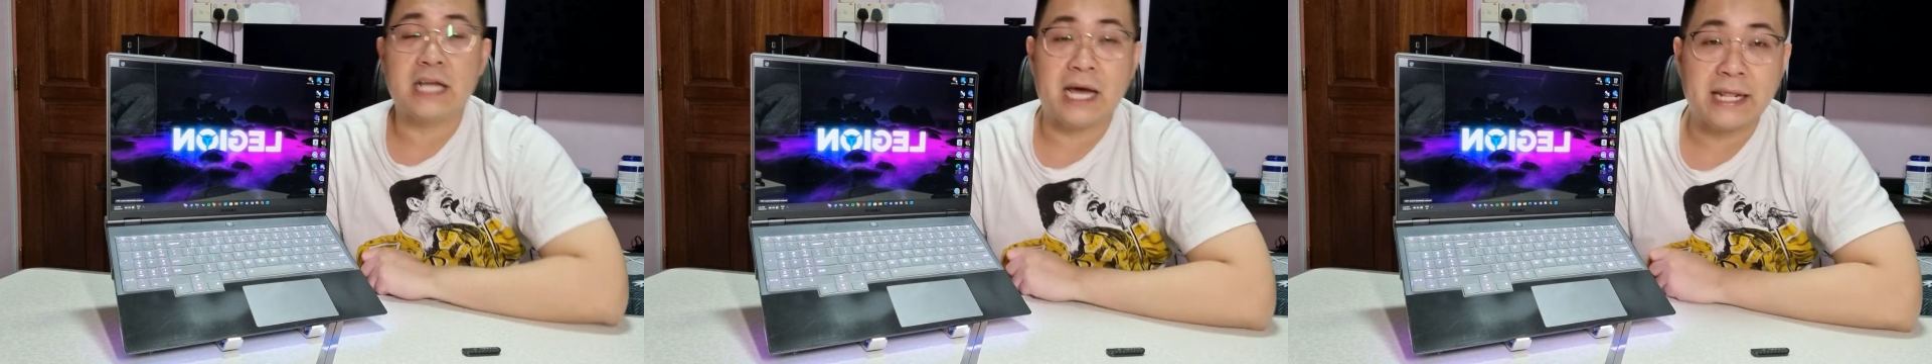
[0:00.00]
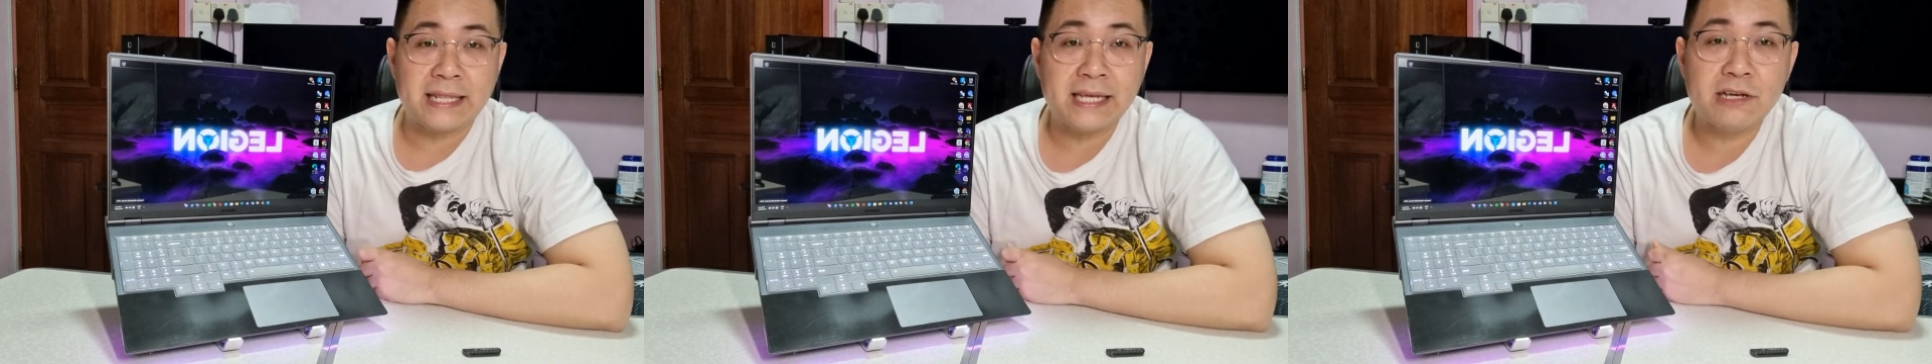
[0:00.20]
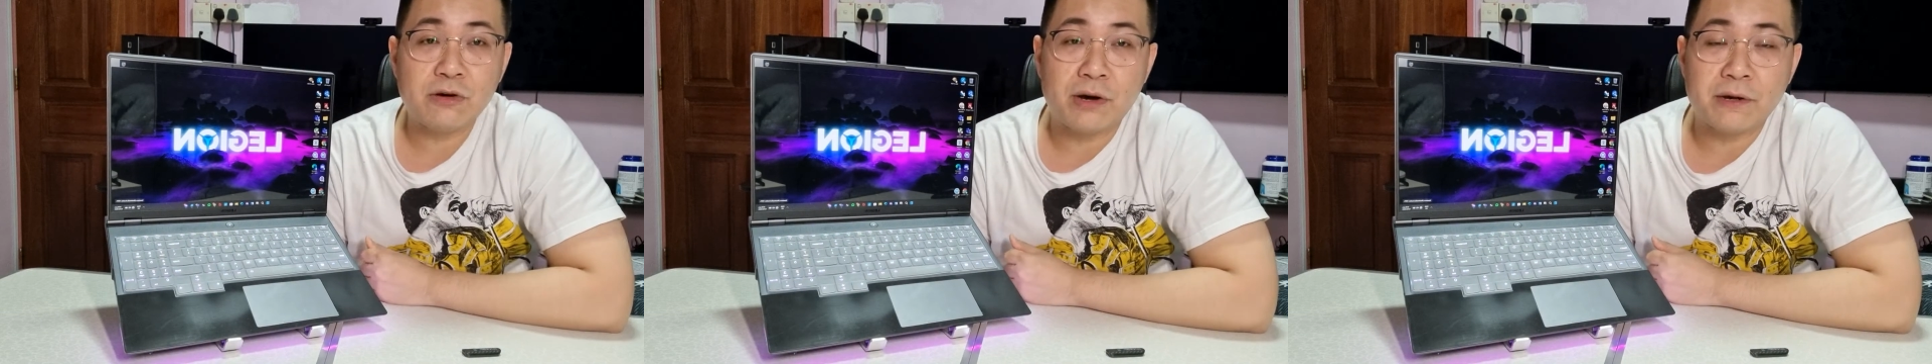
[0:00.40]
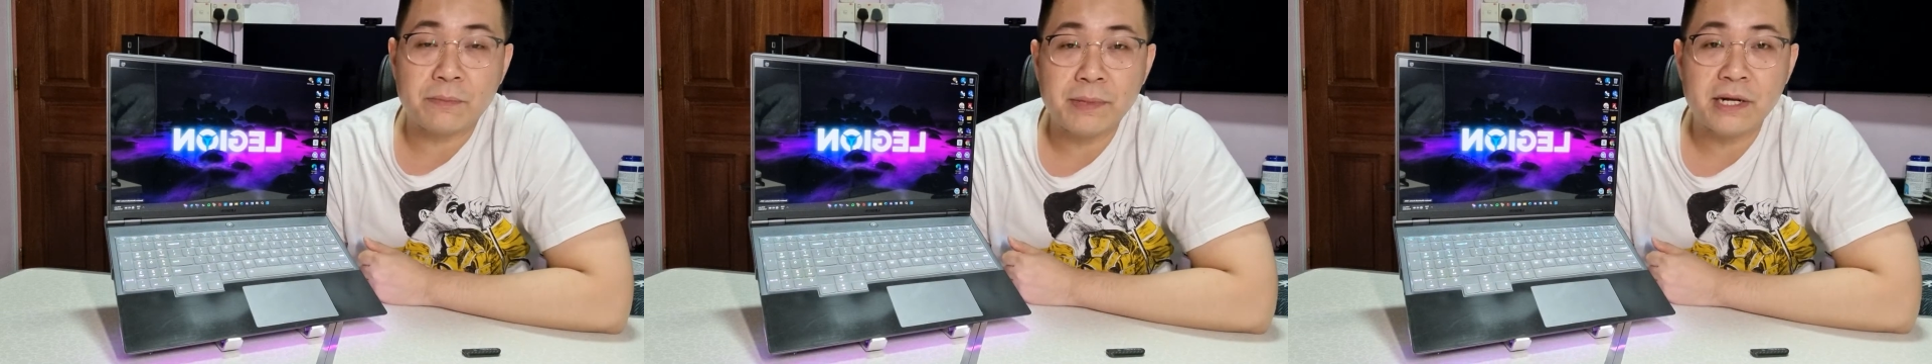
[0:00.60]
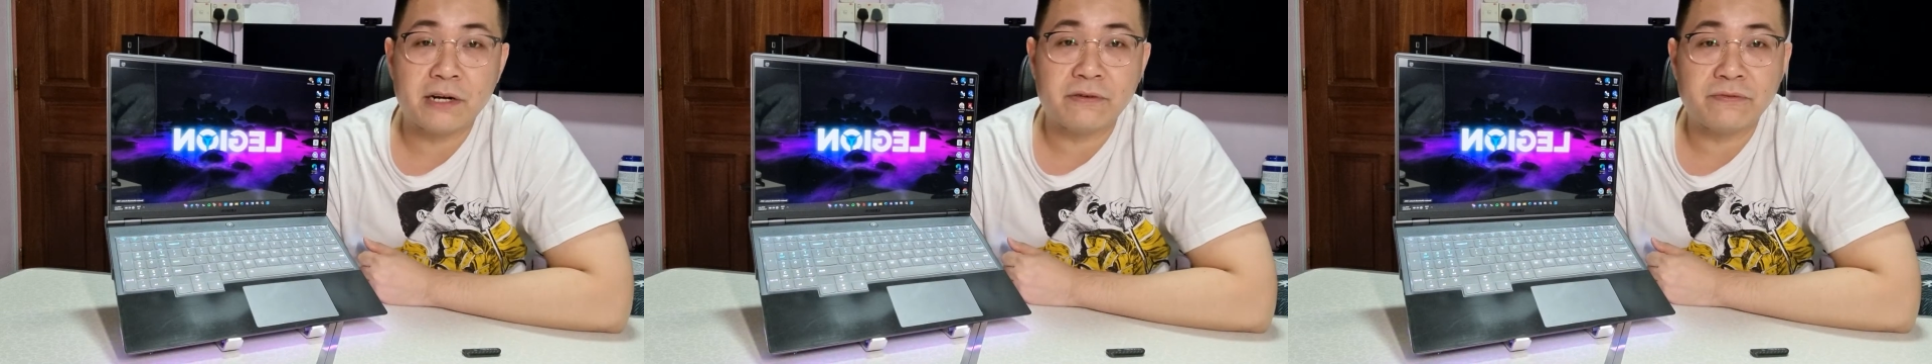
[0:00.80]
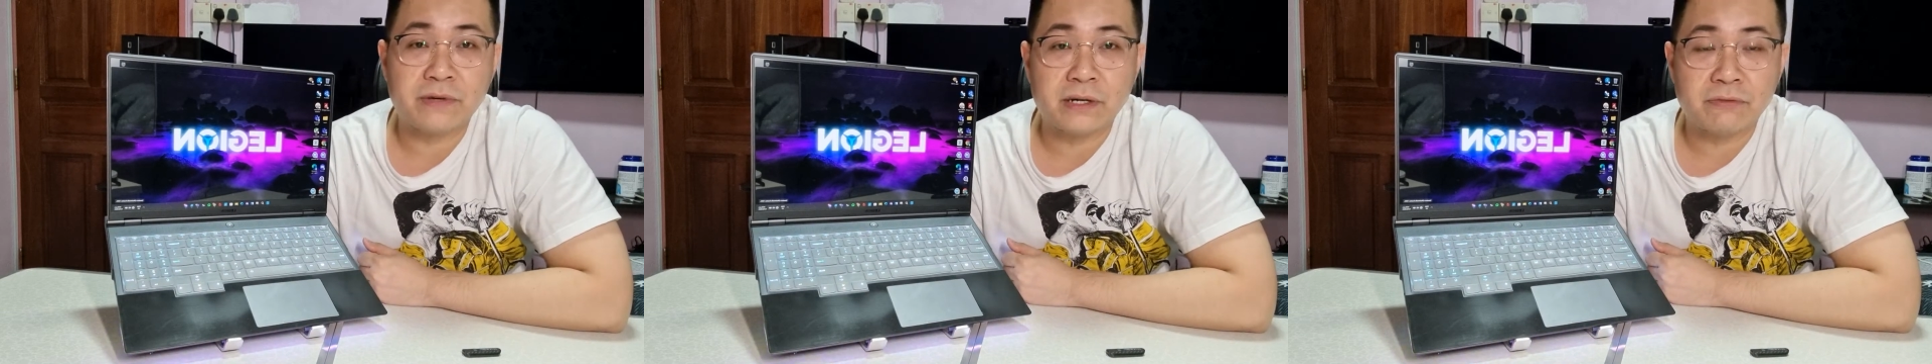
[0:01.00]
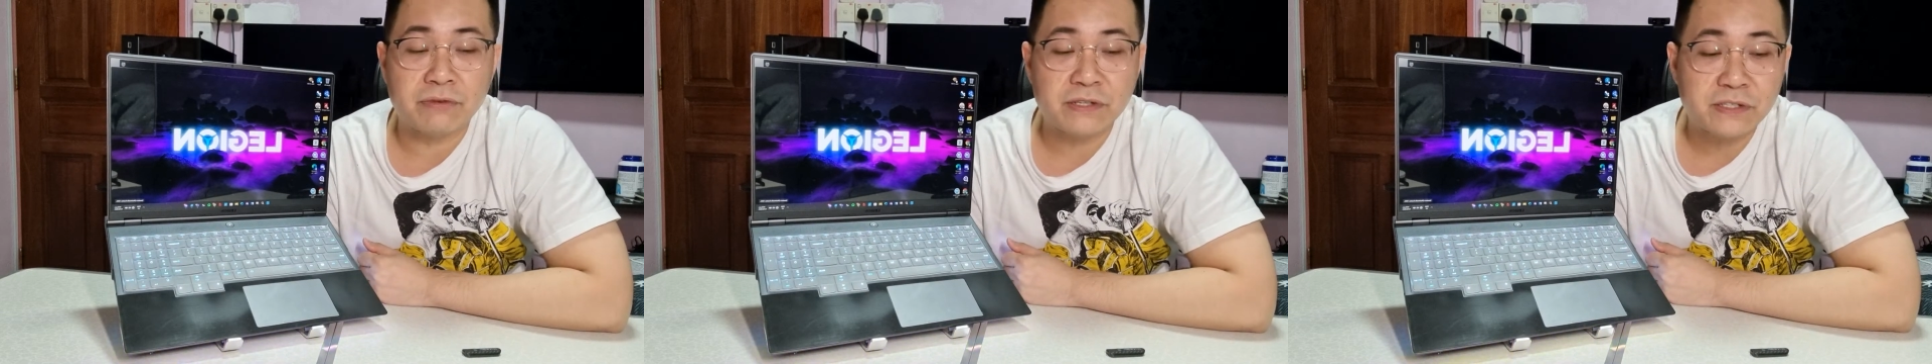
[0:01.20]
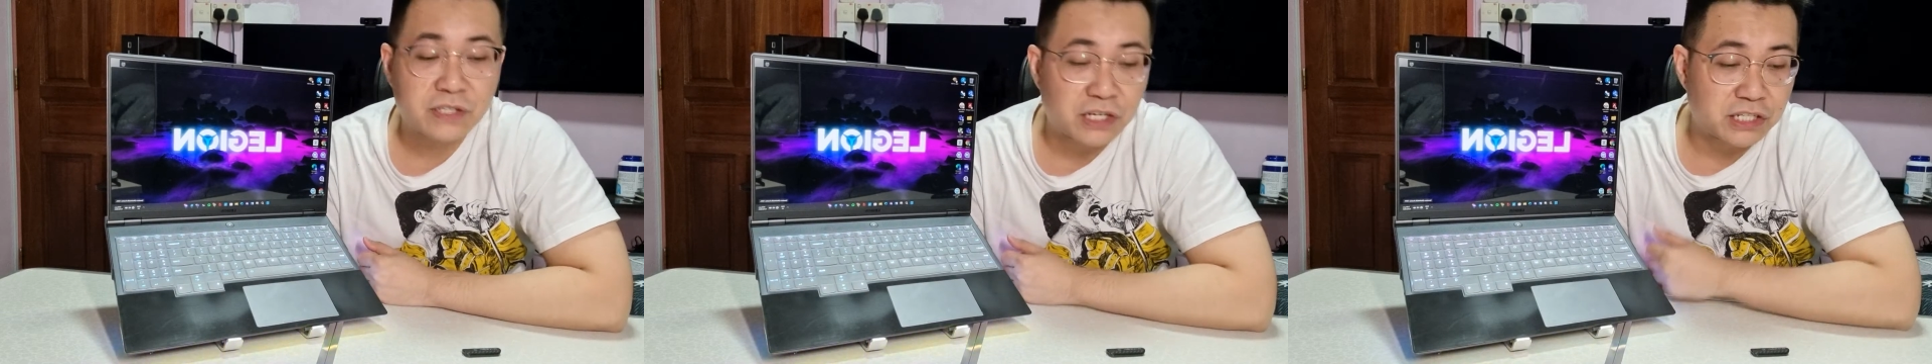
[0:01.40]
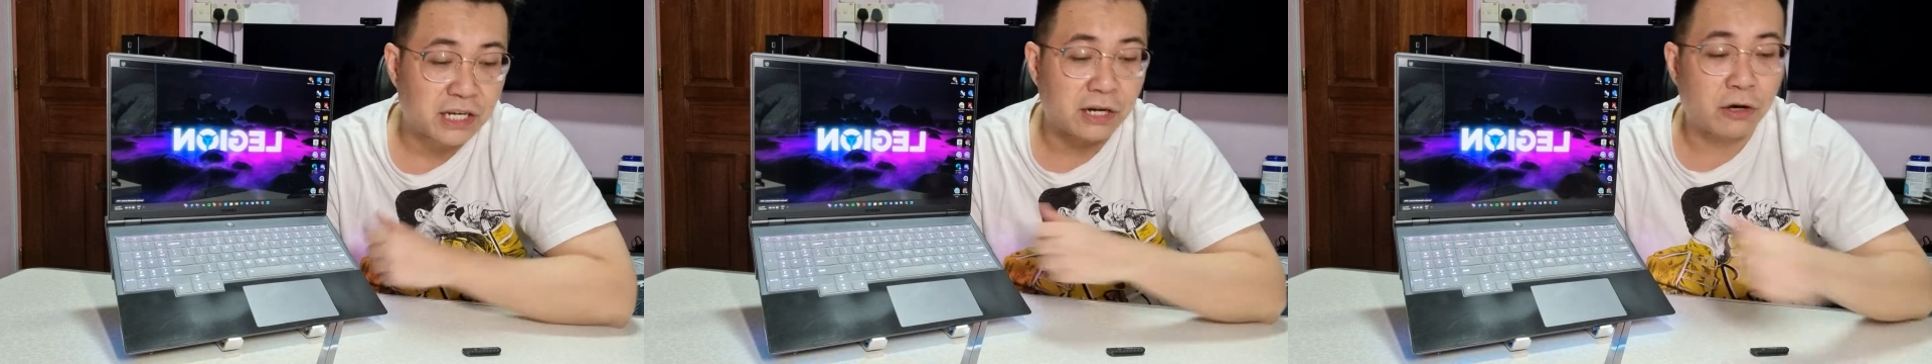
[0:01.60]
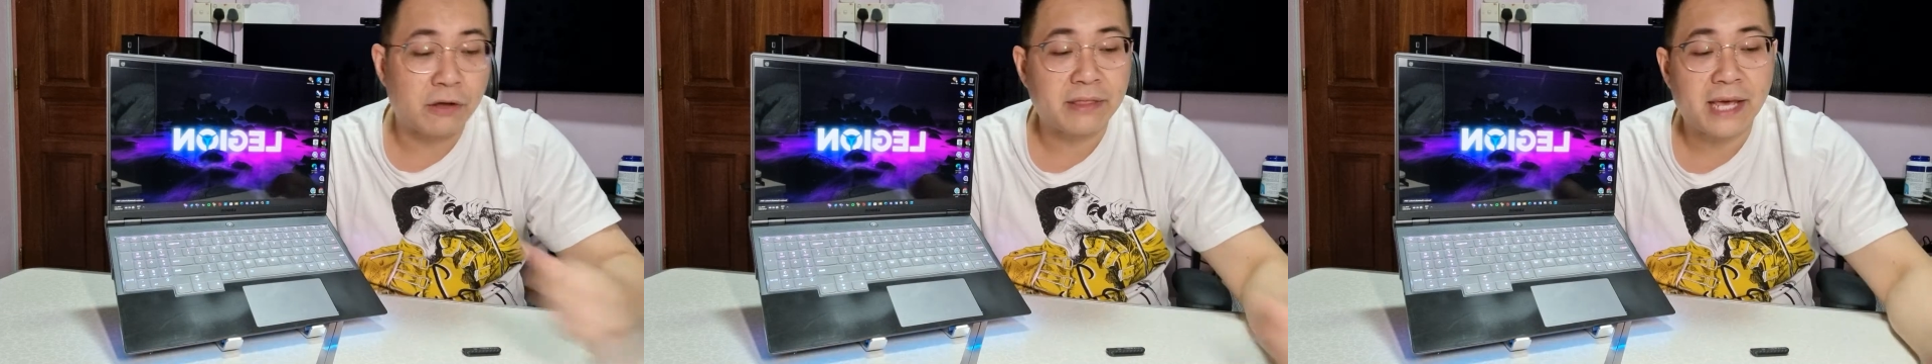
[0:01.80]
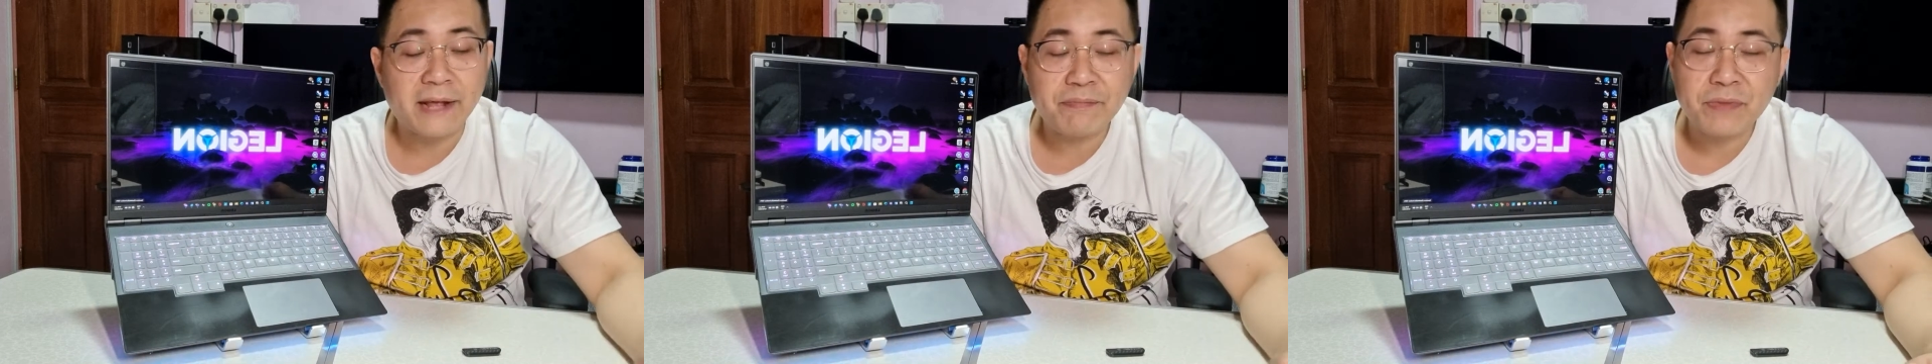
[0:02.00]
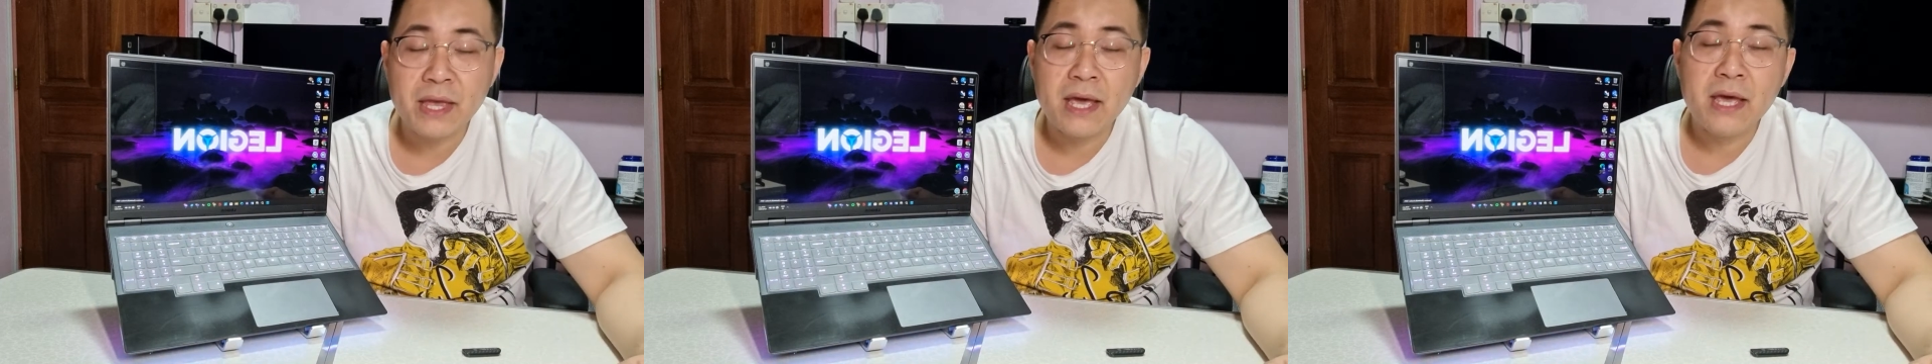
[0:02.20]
did quite a bit of research and all that.